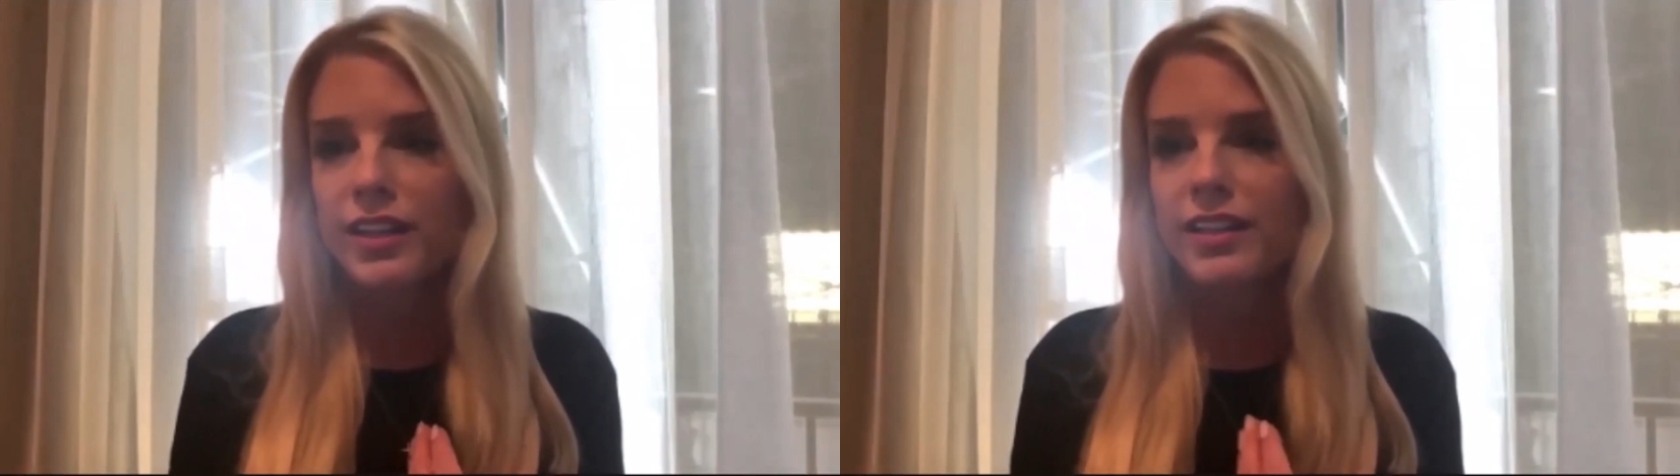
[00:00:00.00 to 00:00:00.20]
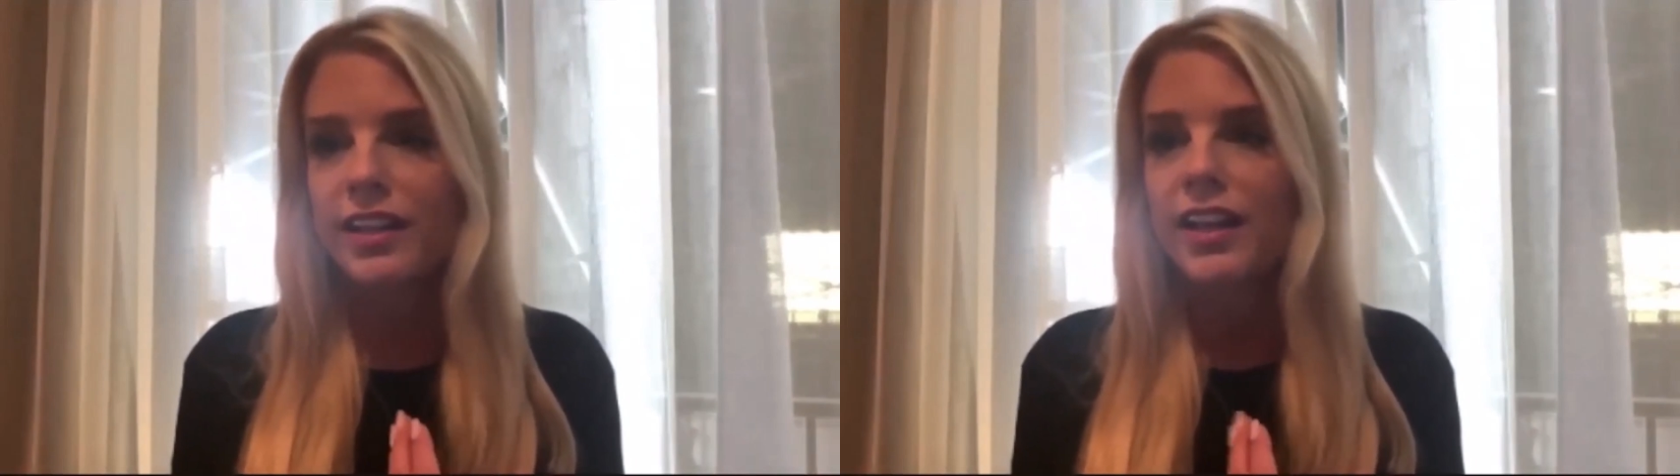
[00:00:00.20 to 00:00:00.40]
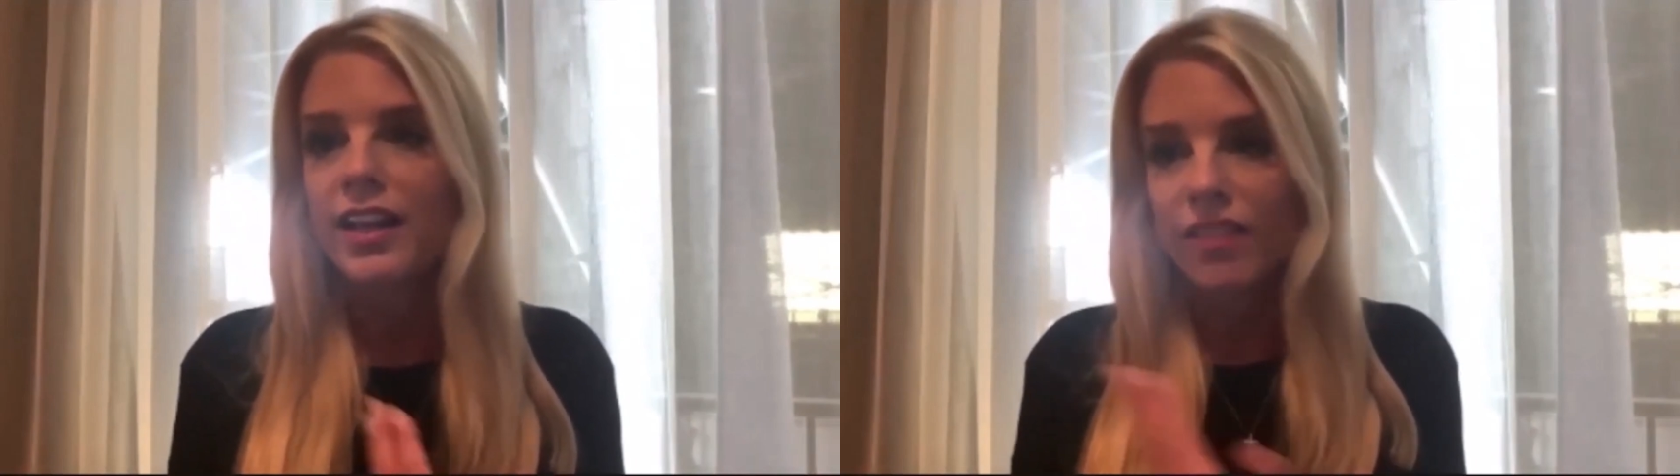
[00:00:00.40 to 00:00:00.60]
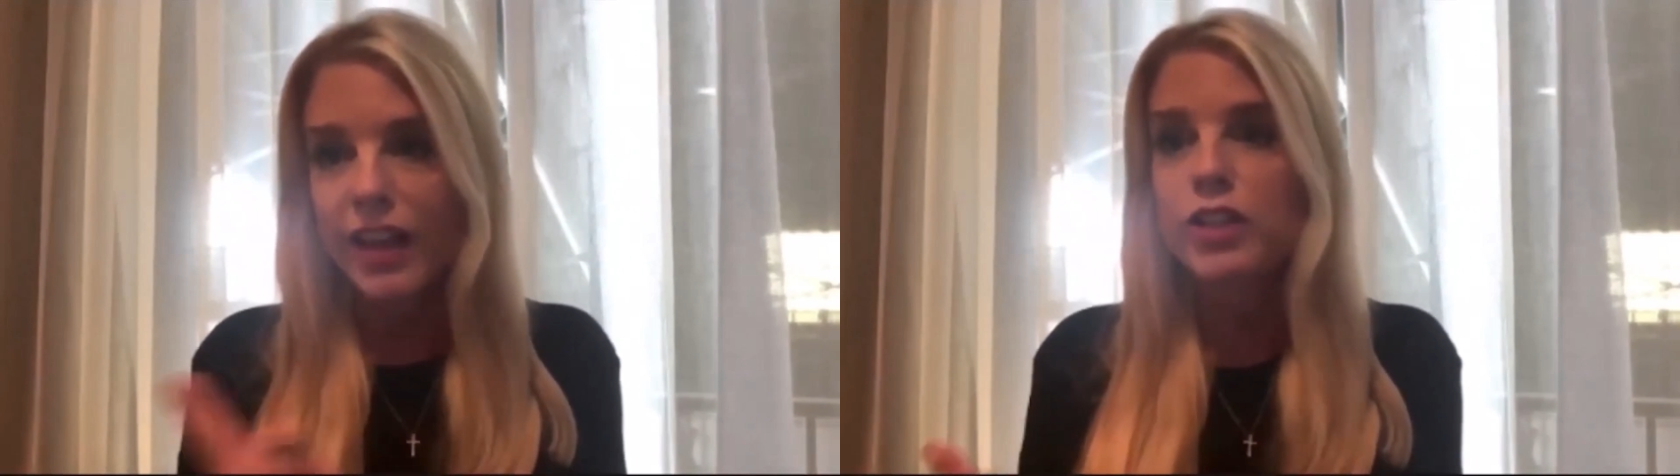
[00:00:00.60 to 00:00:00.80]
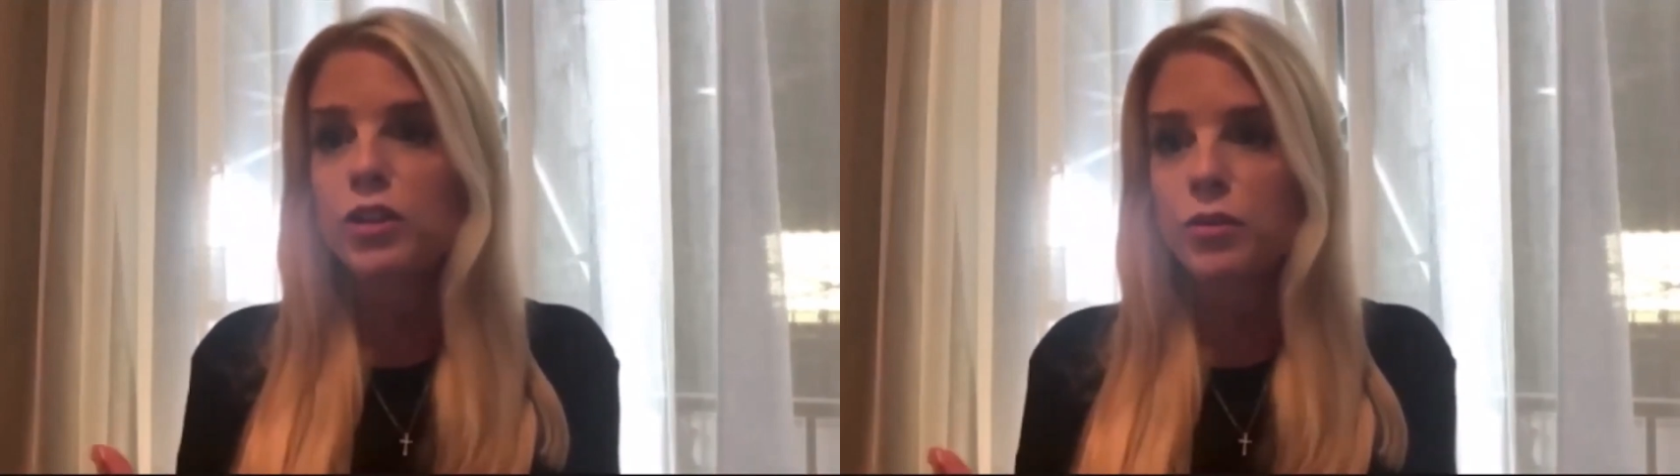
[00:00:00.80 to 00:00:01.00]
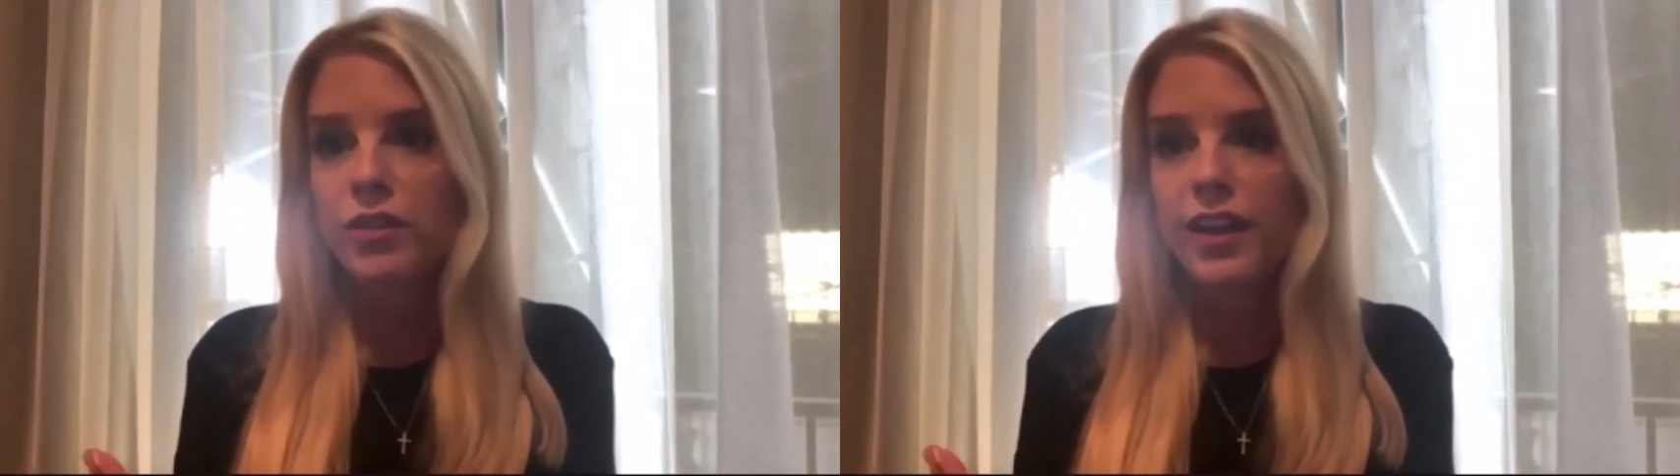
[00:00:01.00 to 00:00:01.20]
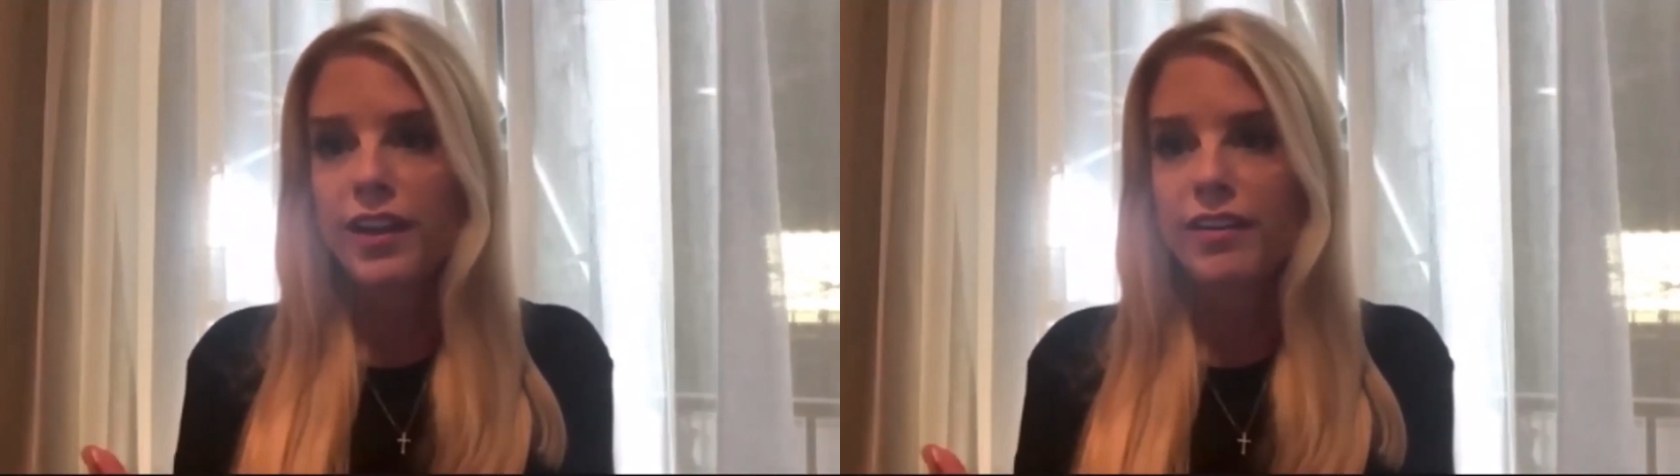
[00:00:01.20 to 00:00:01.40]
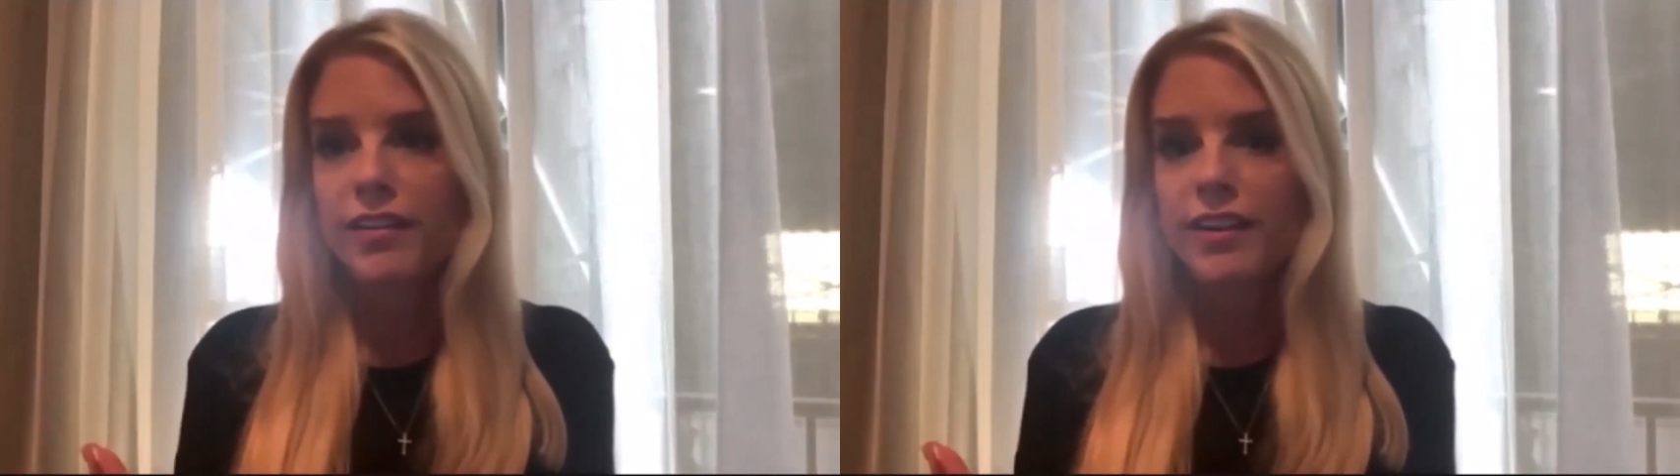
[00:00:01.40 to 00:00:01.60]
and they knew were
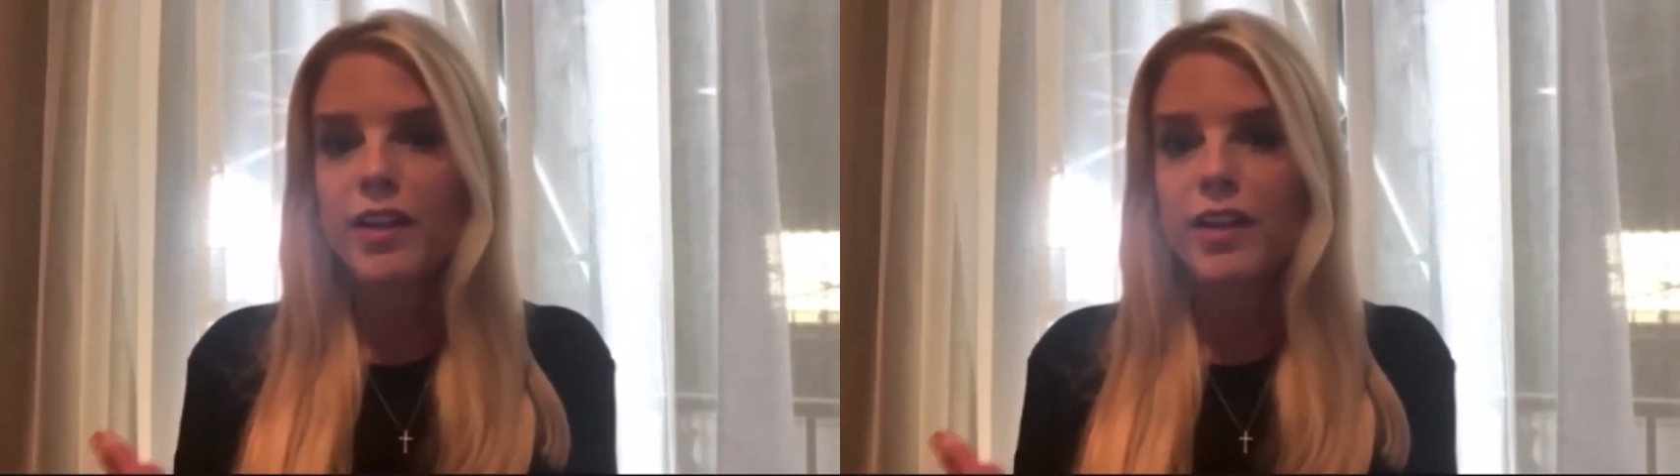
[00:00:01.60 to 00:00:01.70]
there,